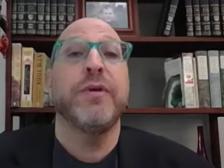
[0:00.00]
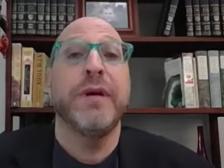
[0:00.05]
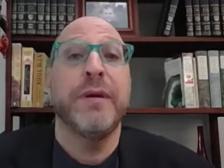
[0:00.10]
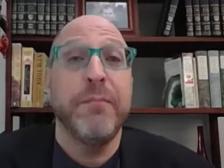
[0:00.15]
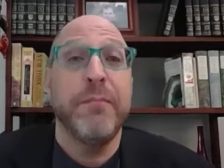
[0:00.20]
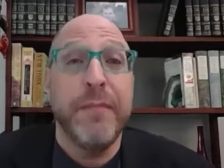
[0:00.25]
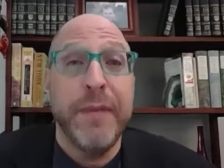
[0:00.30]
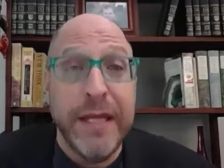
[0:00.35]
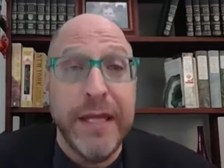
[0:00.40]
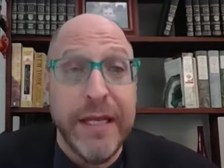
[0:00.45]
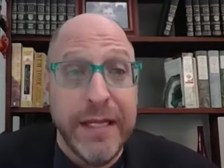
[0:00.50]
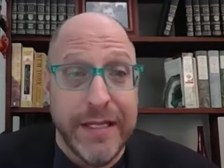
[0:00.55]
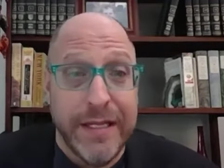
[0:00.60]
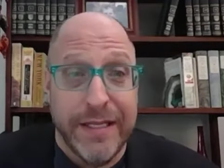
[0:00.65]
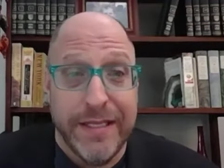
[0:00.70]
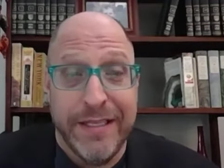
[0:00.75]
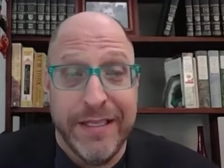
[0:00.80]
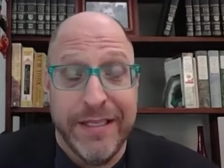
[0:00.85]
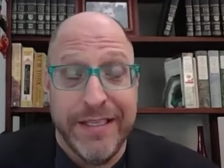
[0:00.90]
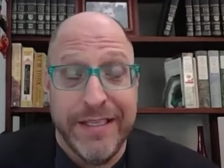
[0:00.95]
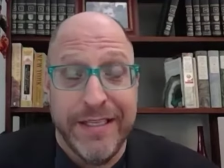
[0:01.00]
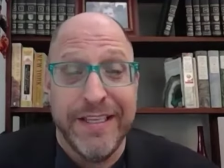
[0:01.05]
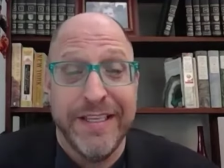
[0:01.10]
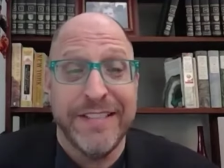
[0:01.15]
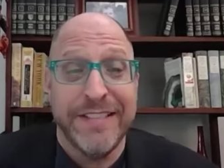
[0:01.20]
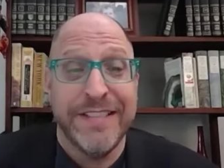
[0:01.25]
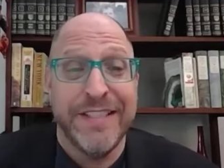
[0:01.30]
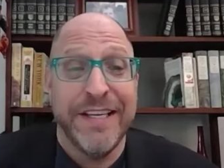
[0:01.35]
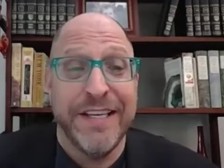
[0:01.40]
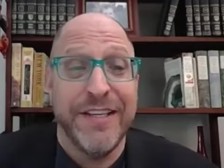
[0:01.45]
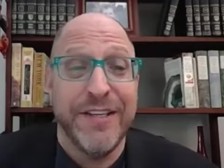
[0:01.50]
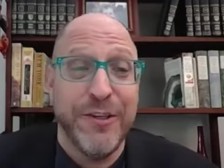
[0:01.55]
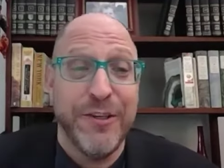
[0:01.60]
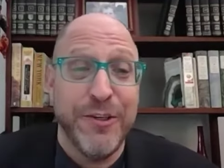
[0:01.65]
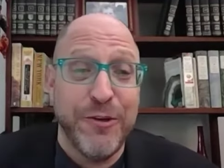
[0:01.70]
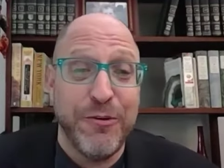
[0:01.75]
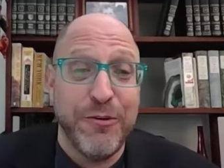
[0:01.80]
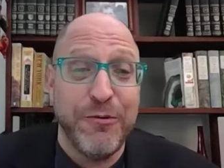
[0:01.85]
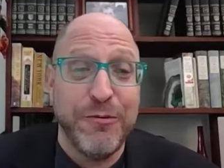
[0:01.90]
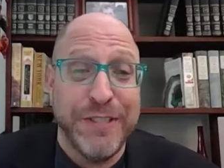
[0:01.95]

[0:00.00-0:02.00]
immediately is that you,